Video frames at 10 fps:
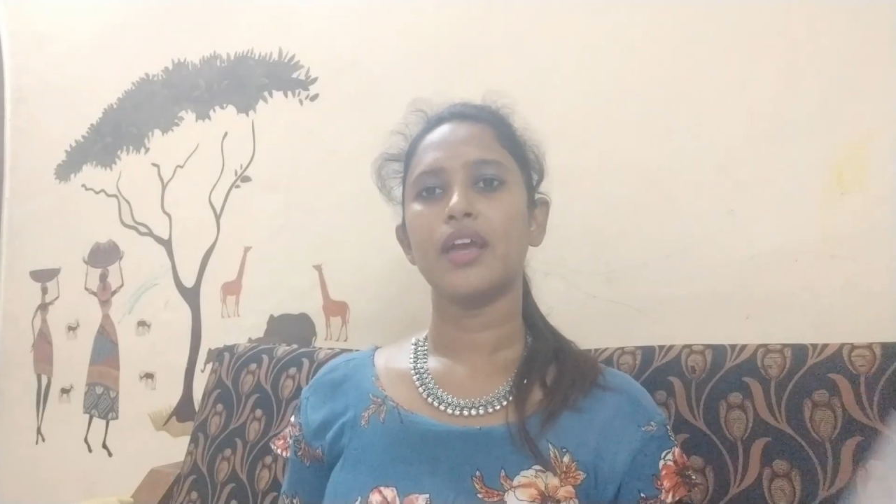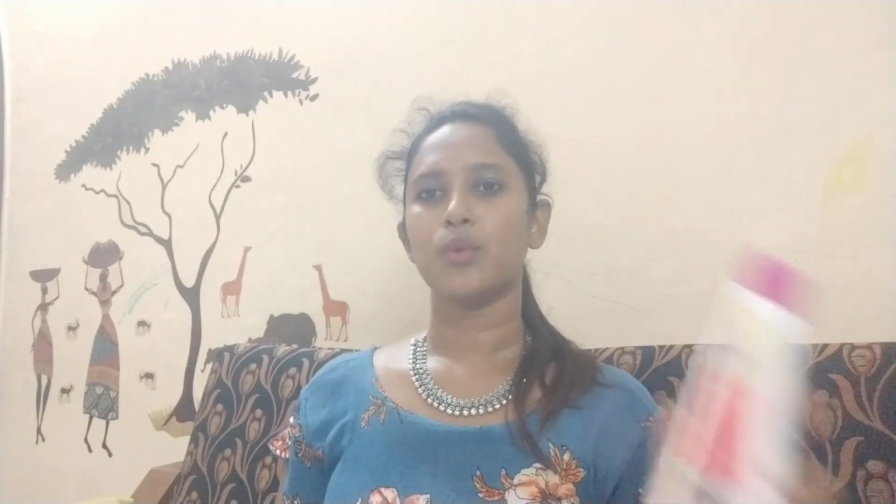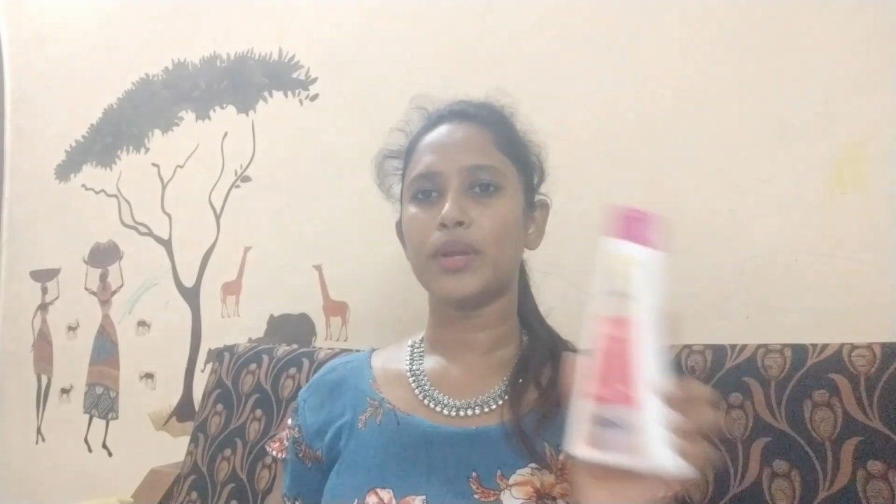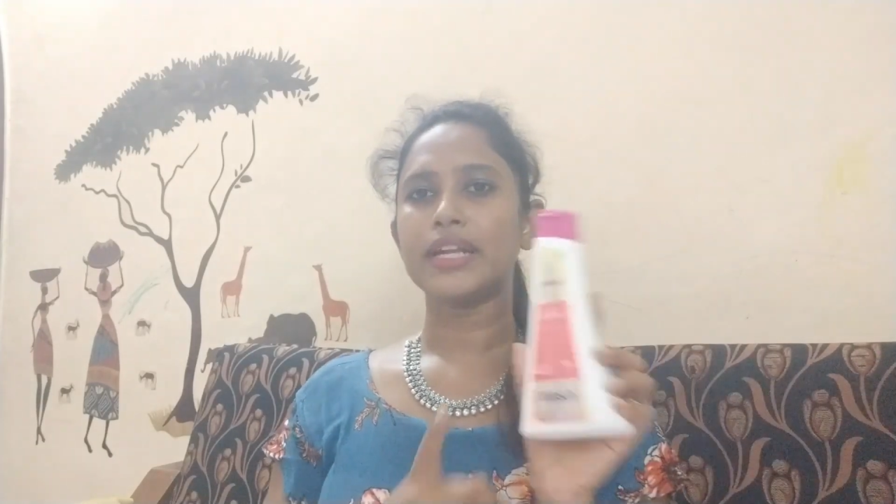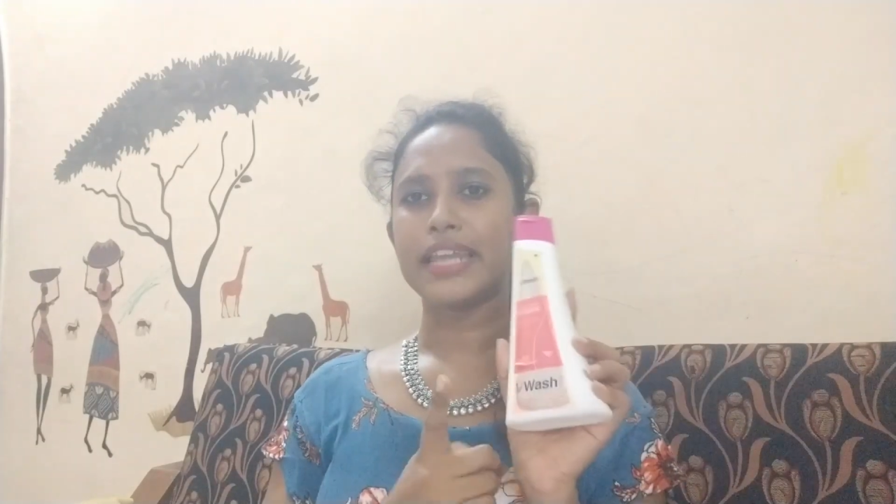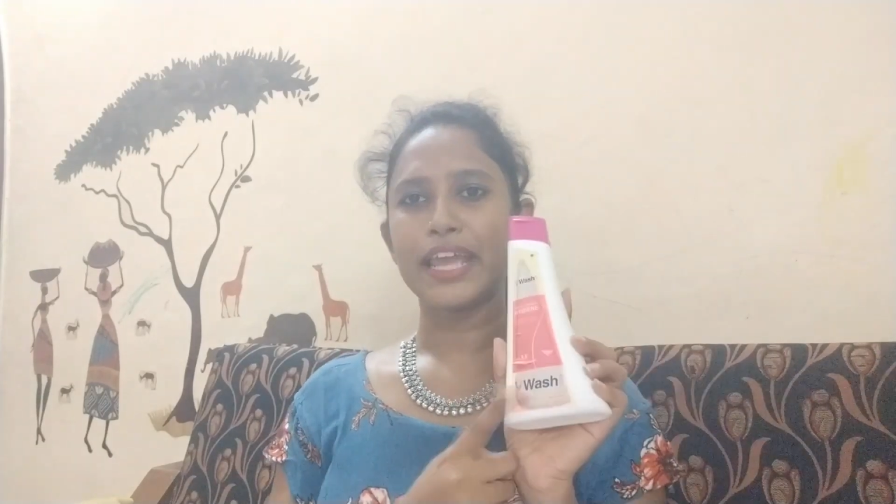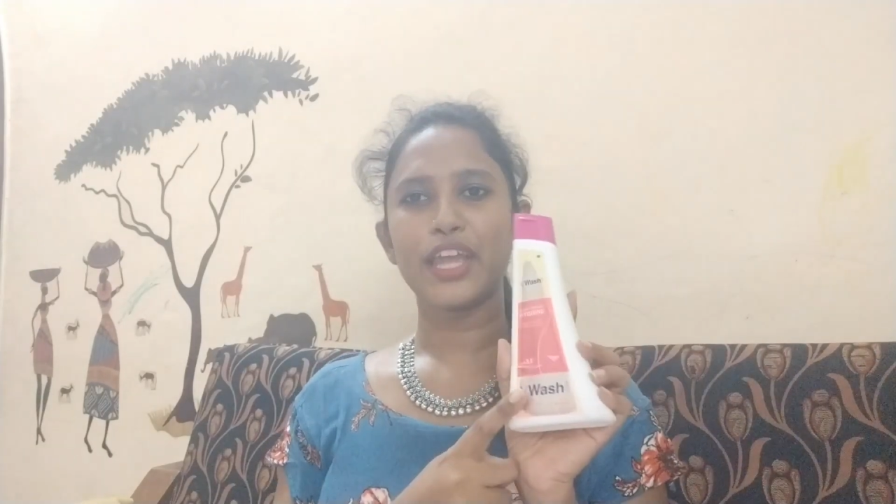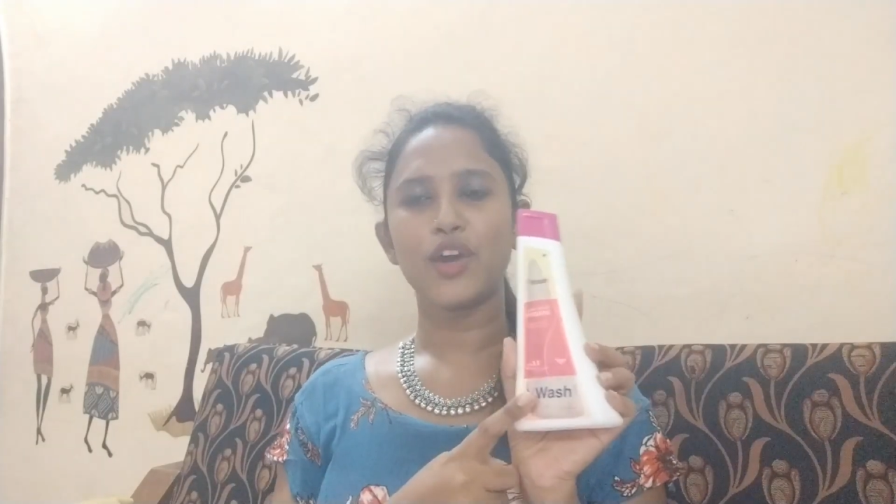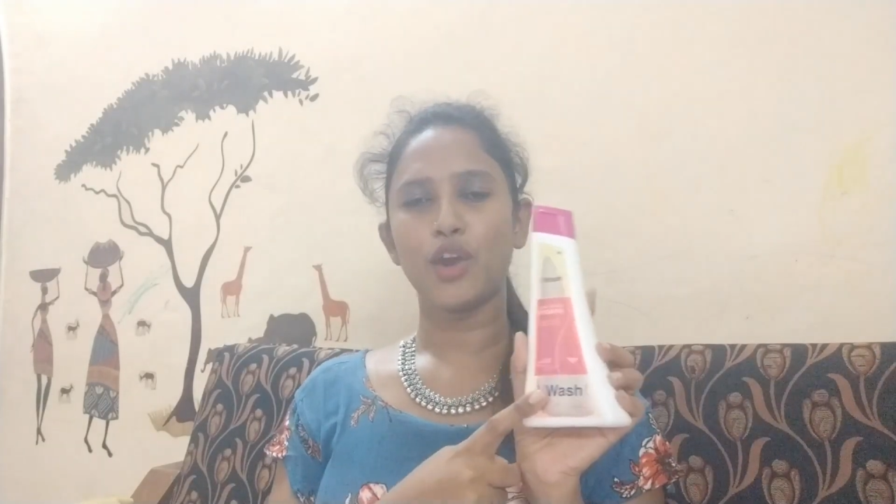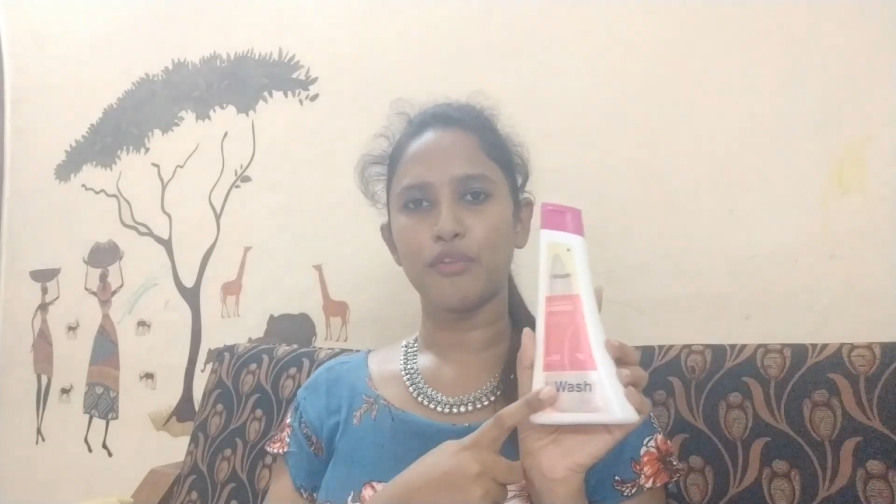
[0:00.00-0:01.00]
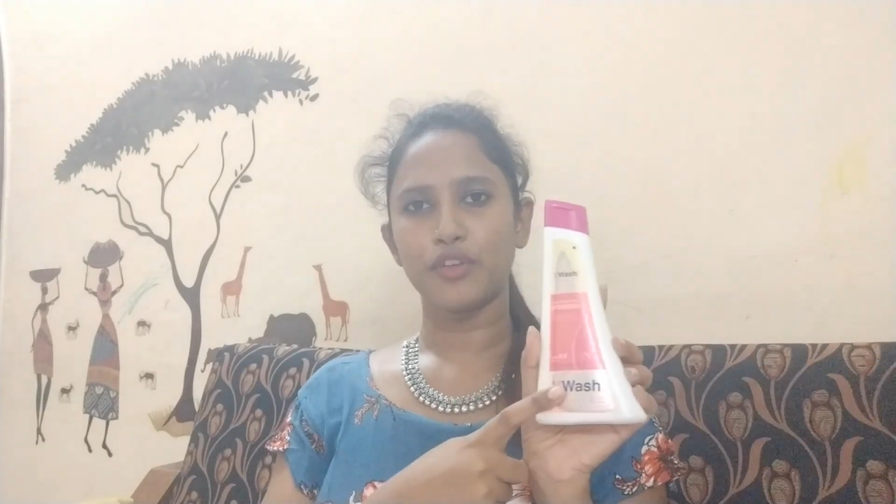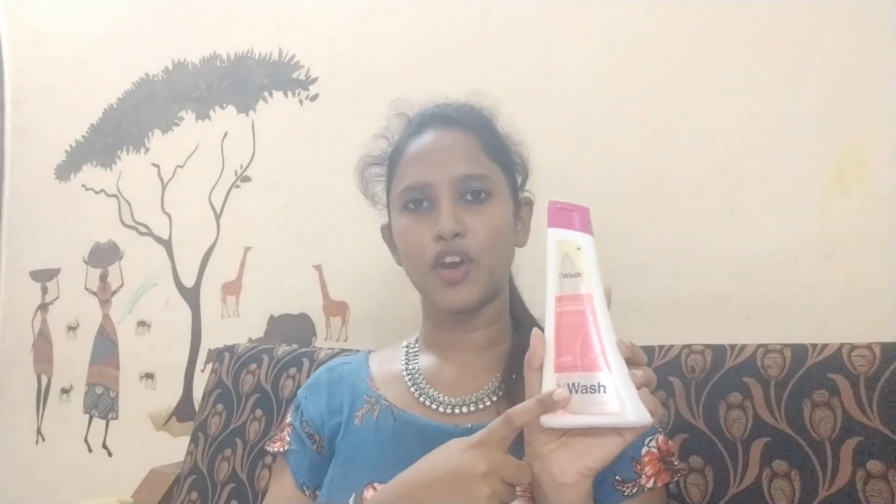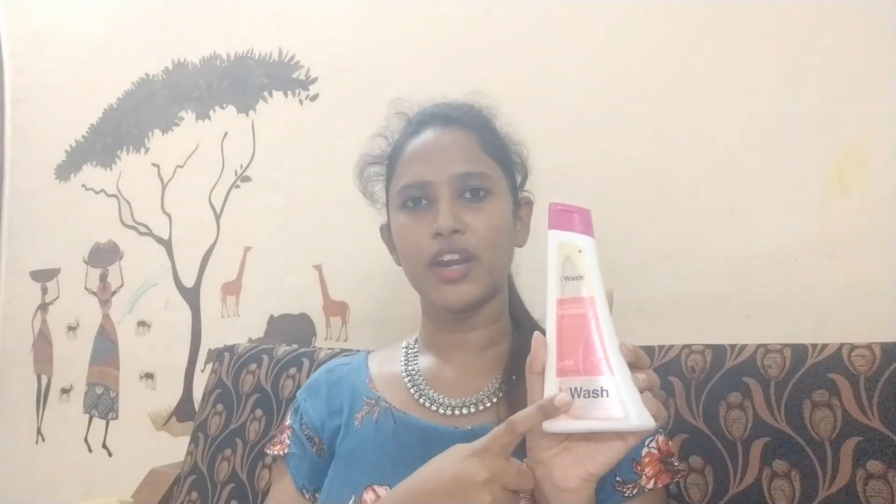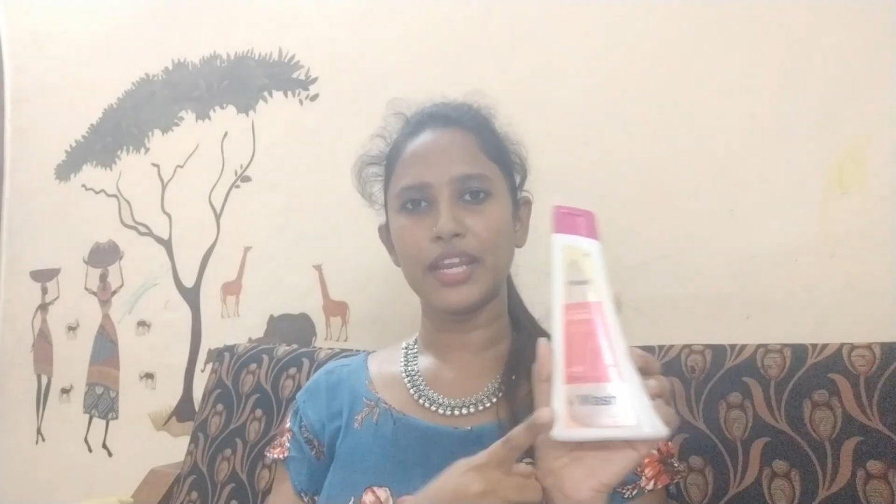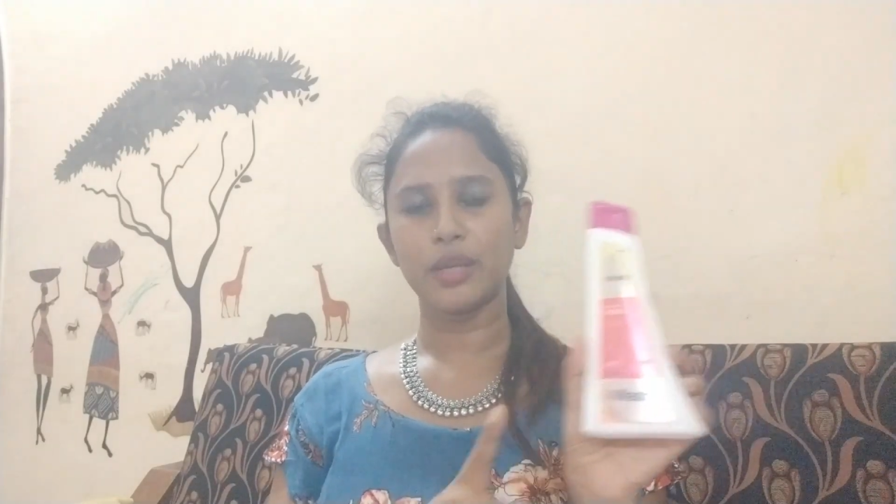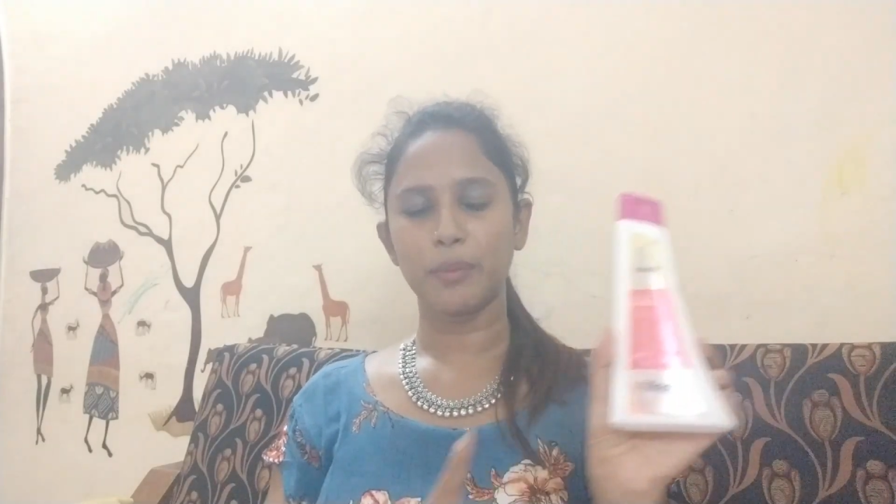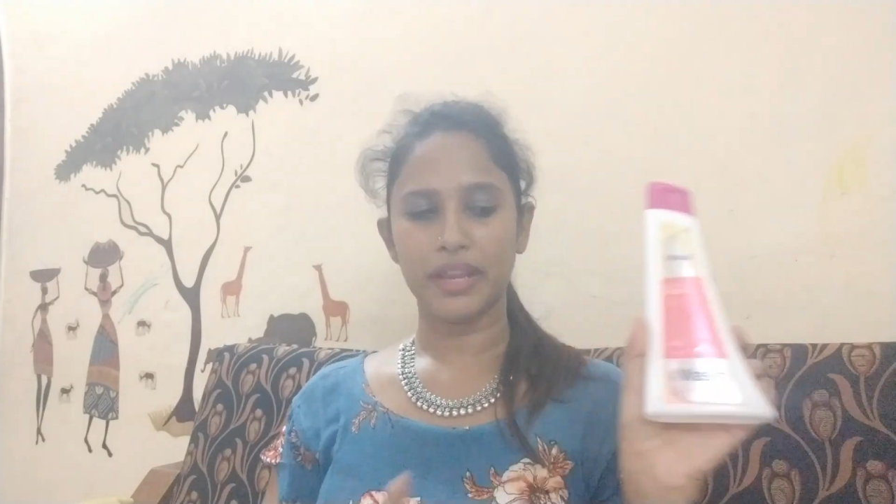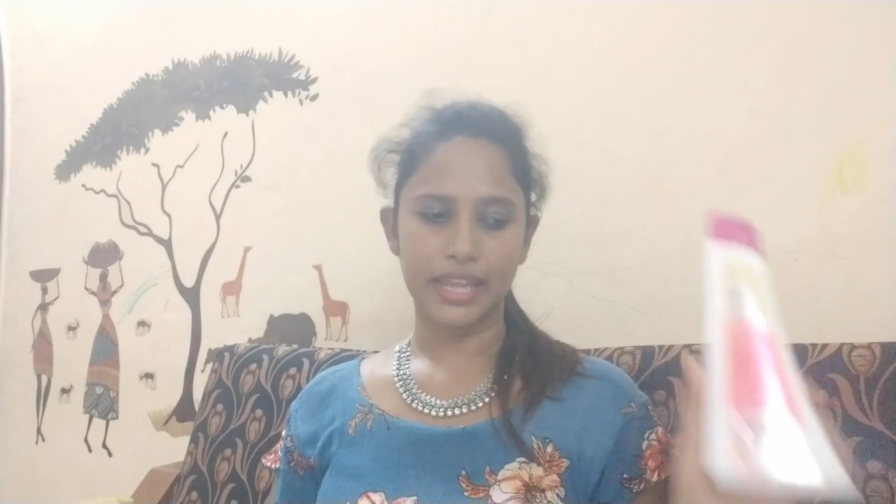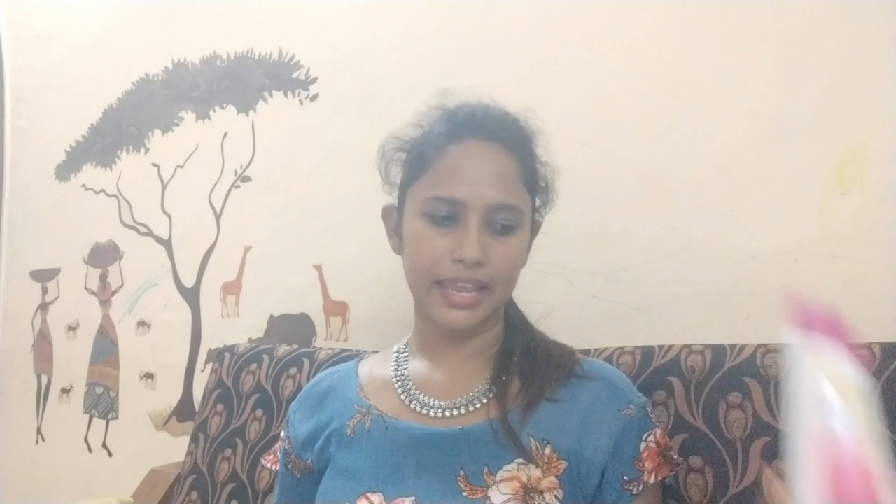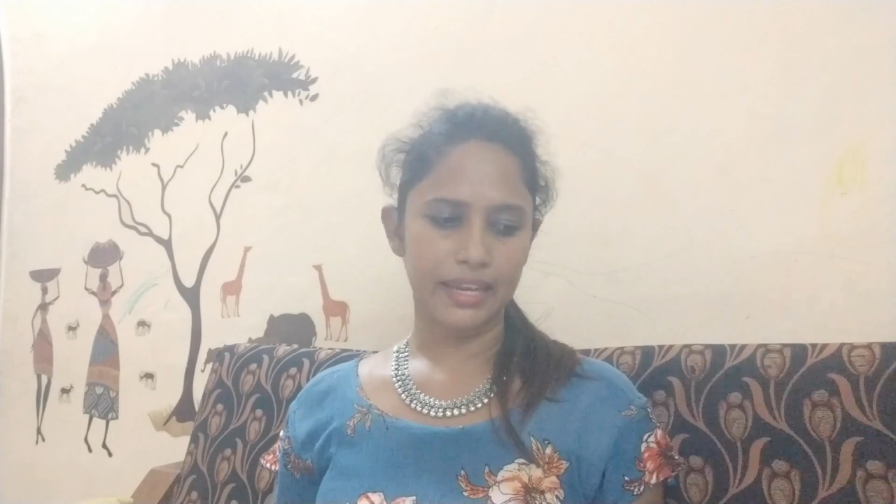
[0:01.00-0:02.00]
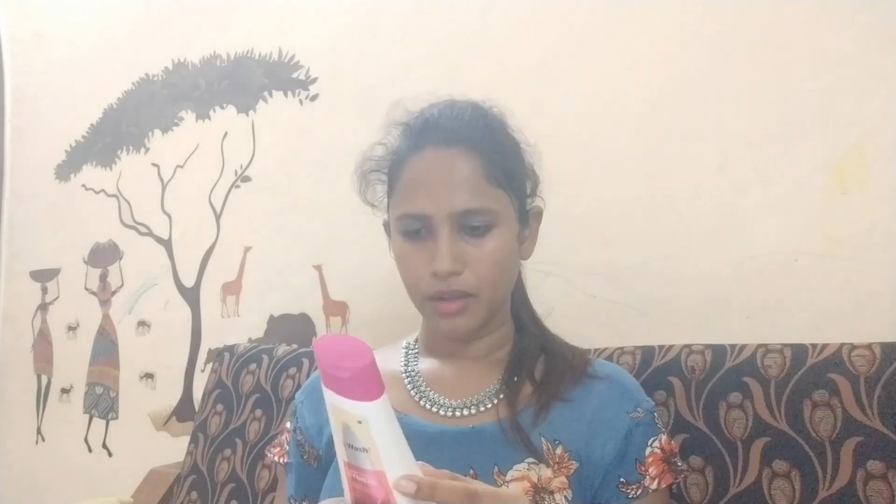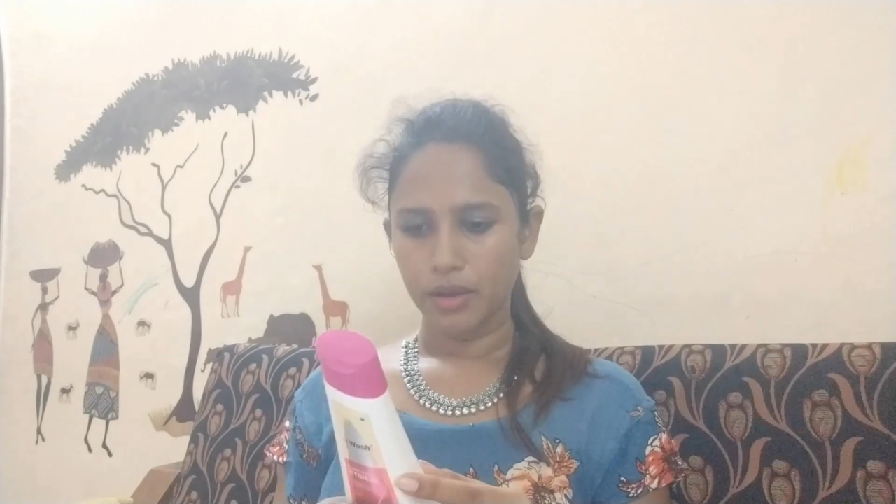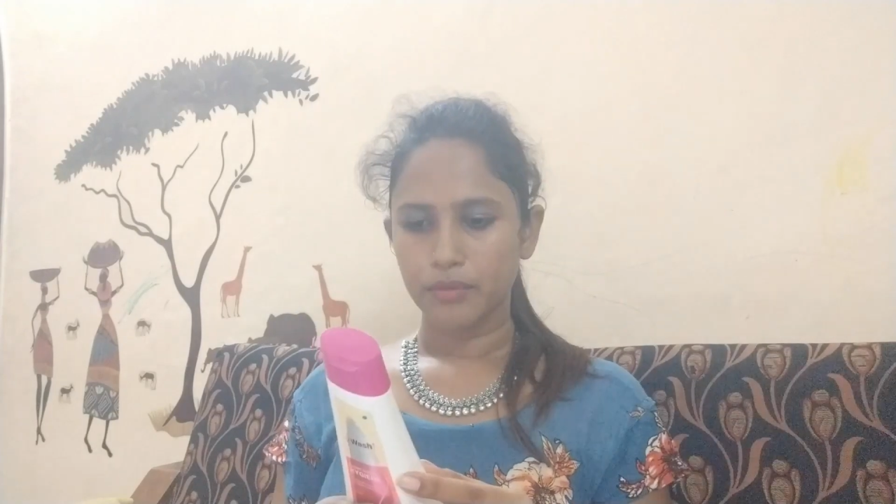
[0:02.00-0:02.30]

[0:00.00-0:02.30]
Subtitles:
will take care of your intimate area.